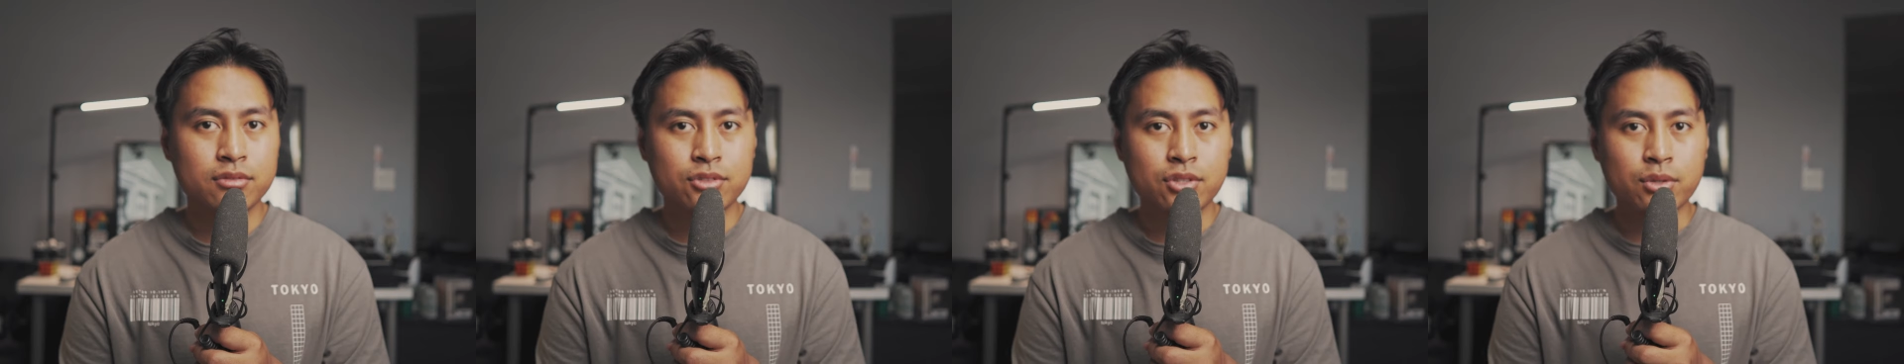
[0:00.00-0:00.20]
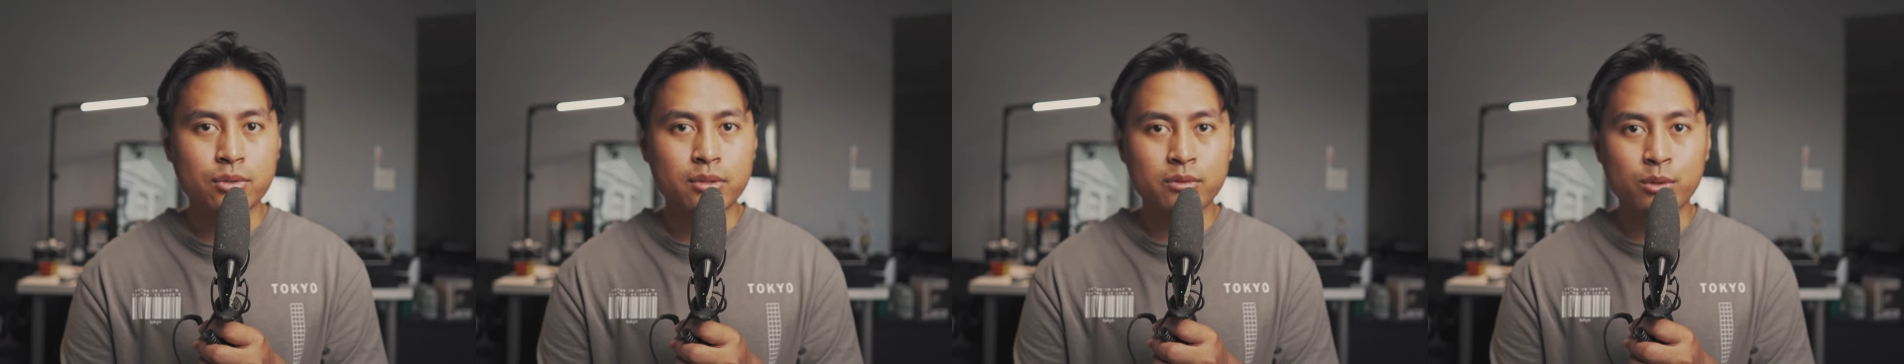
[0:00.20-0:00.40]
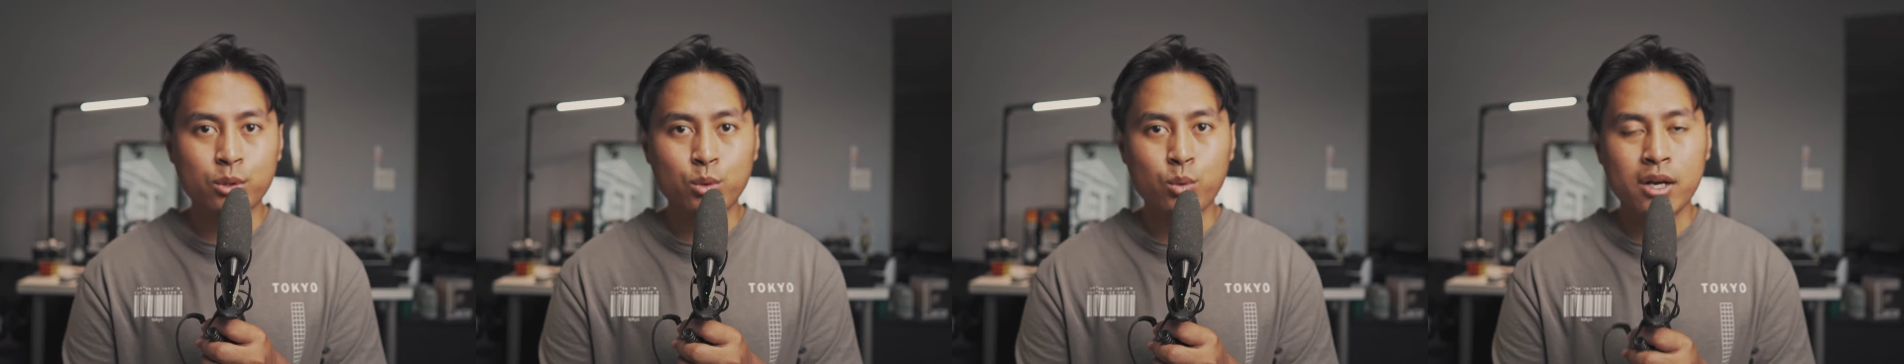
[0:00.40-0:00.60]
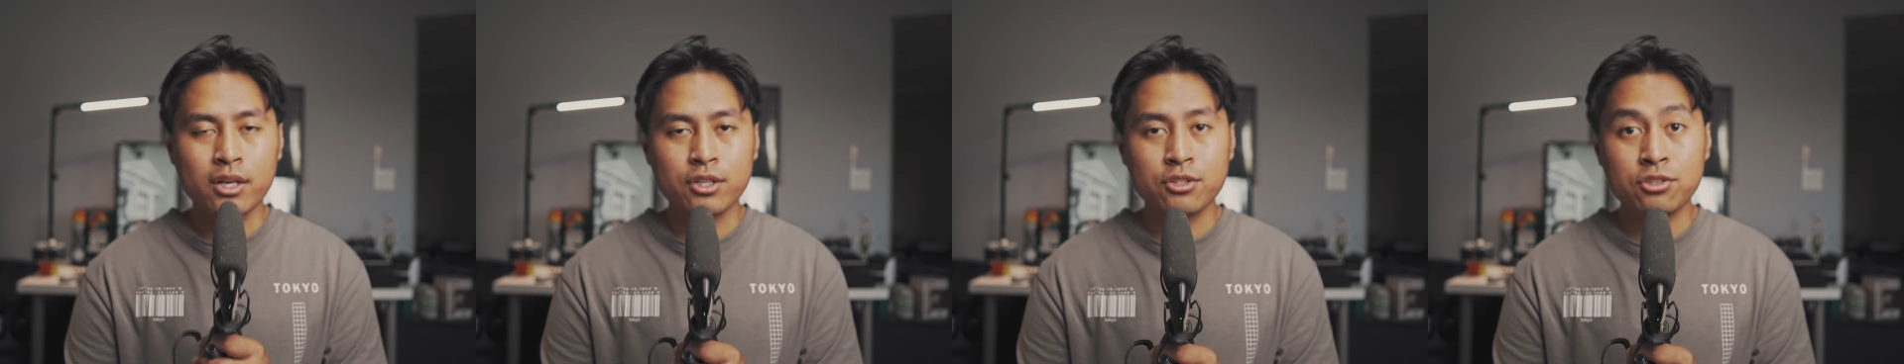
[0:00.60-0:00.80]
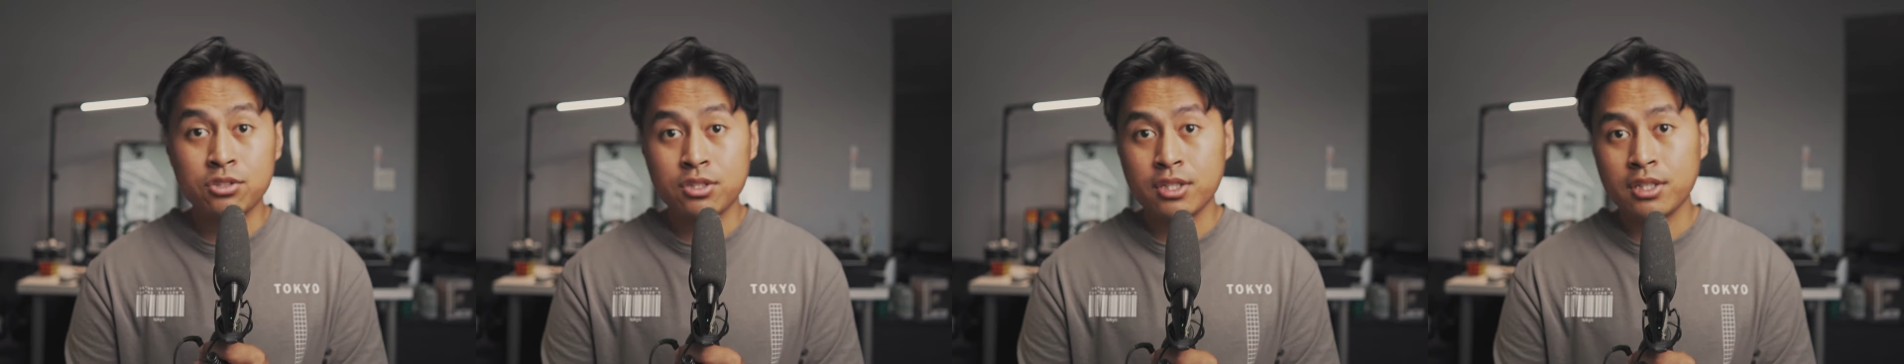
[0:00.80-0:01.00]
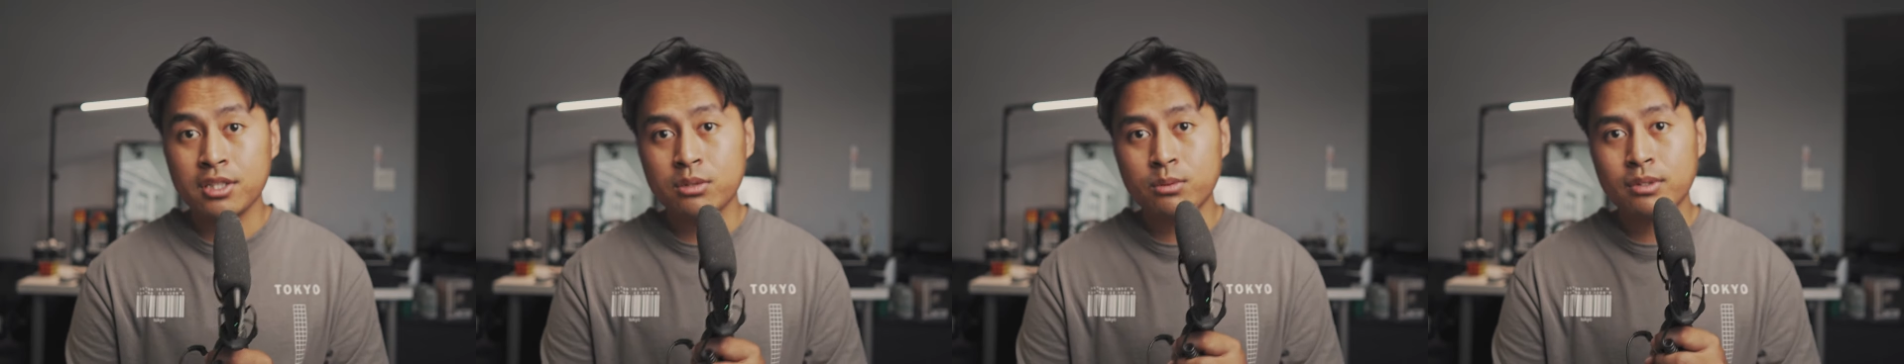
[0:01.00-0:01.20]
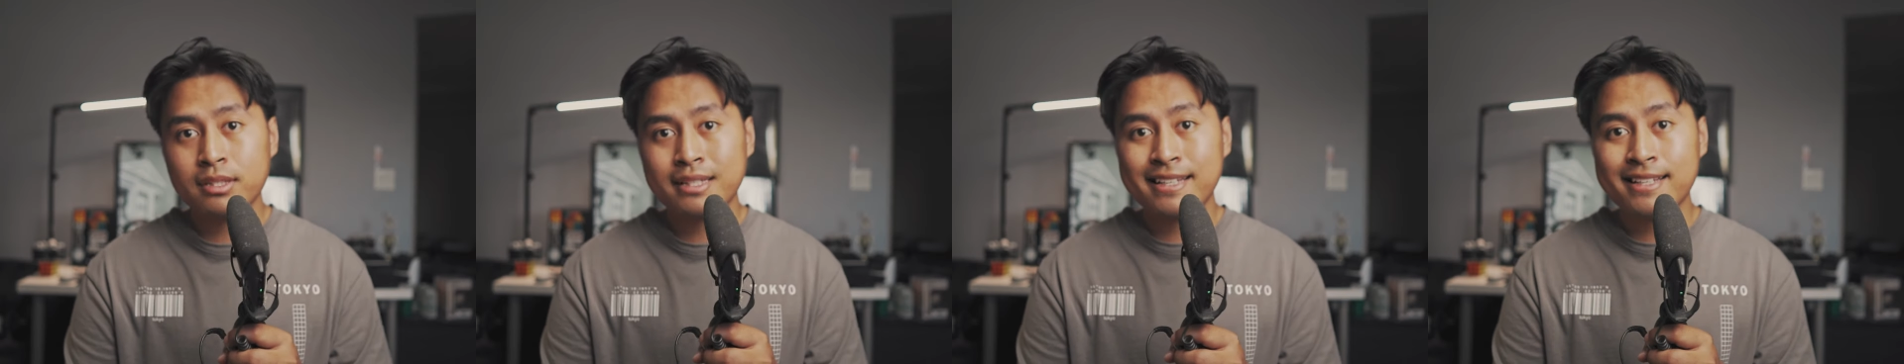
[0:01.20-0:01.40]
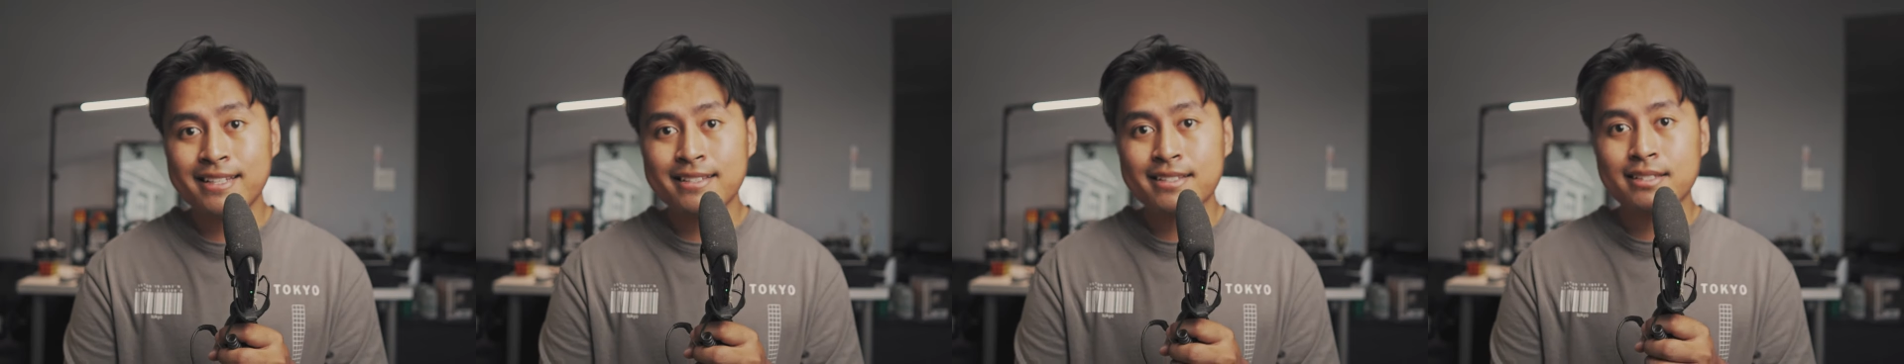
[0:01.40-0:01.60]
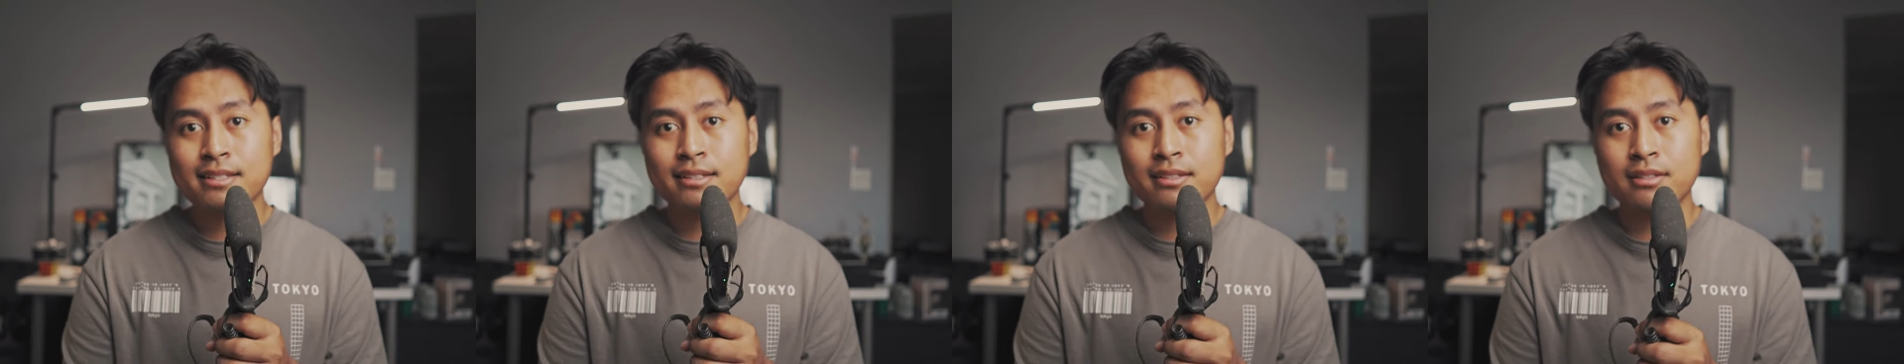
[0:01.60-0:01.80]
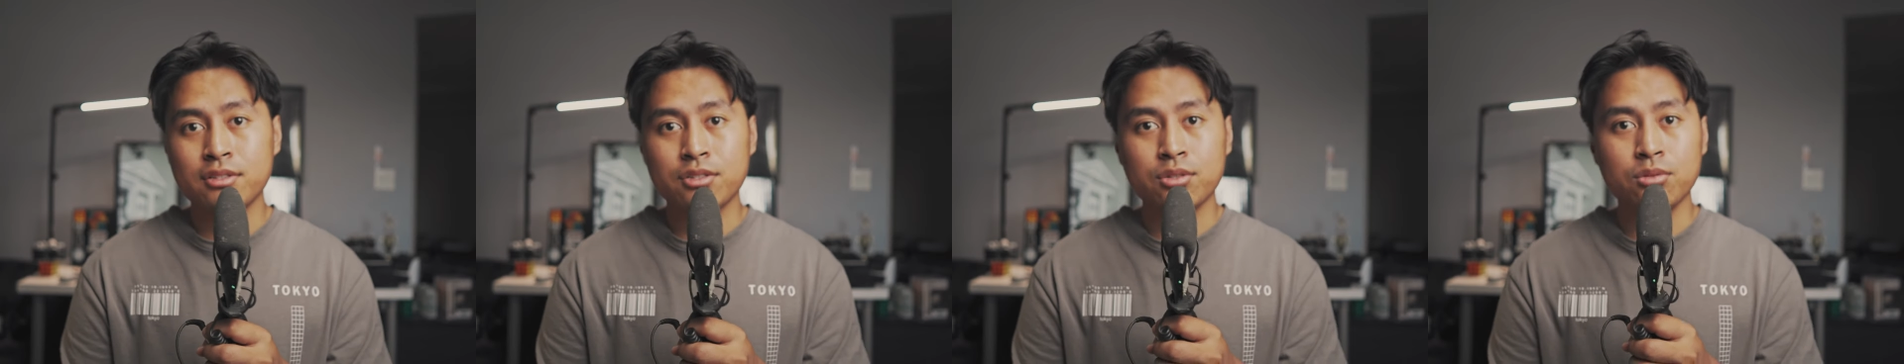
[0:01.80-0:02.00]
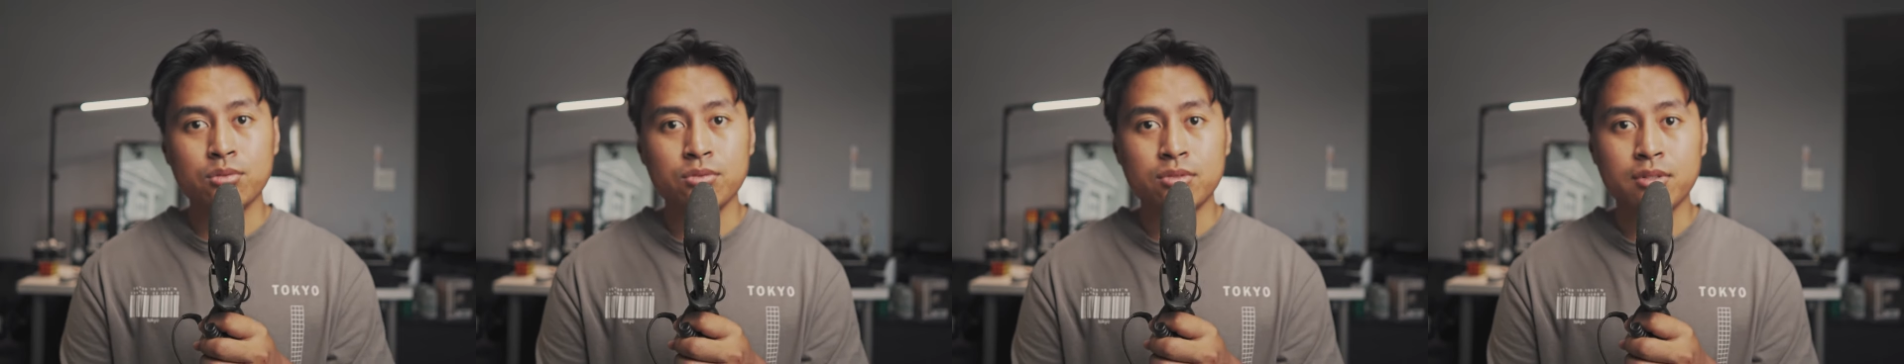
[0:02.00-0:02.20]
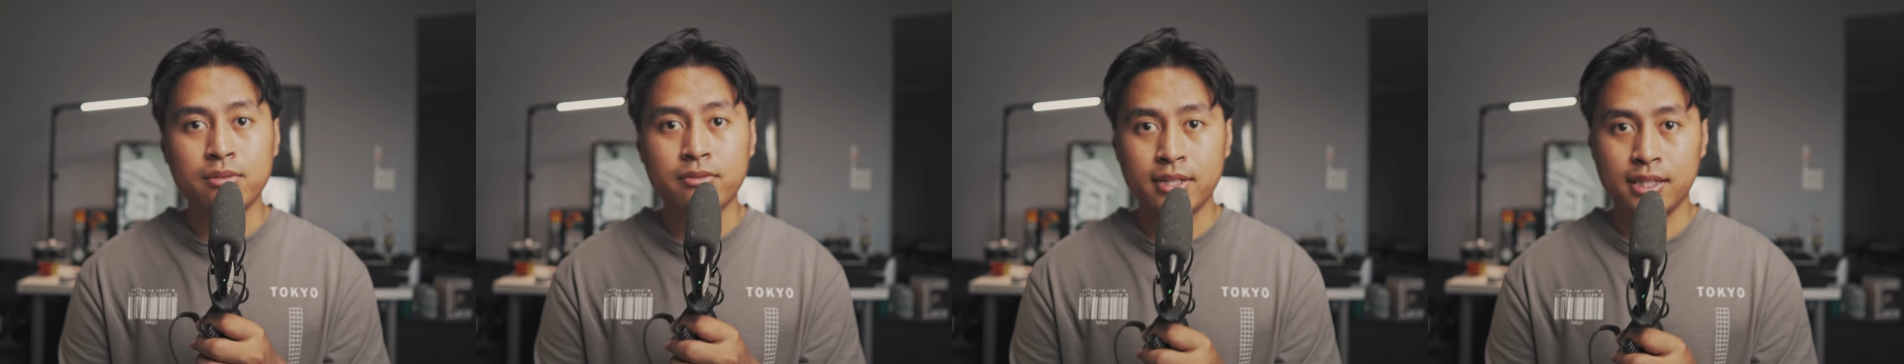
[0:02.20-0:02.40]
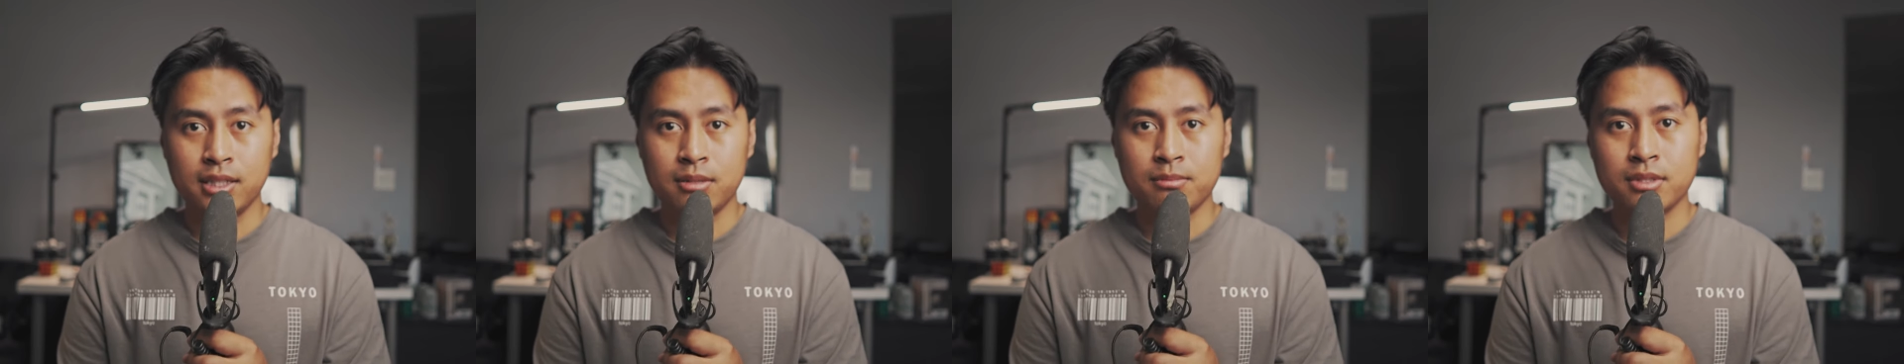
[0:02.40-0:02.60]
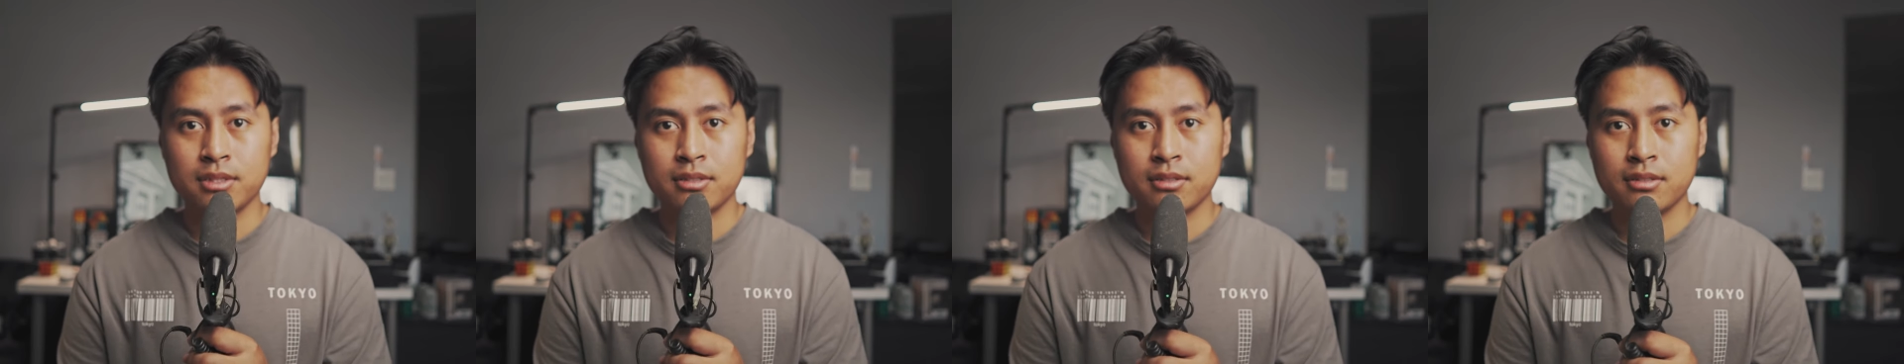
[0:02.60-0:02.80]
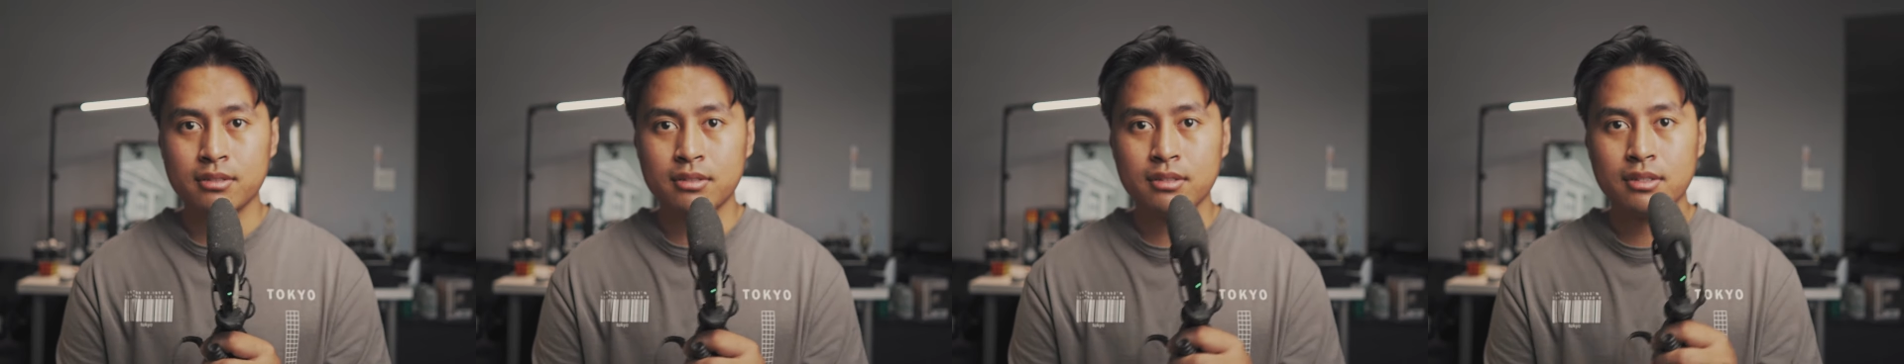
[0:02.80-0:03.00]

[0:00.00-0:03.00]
so it requires genuine ECN2 development.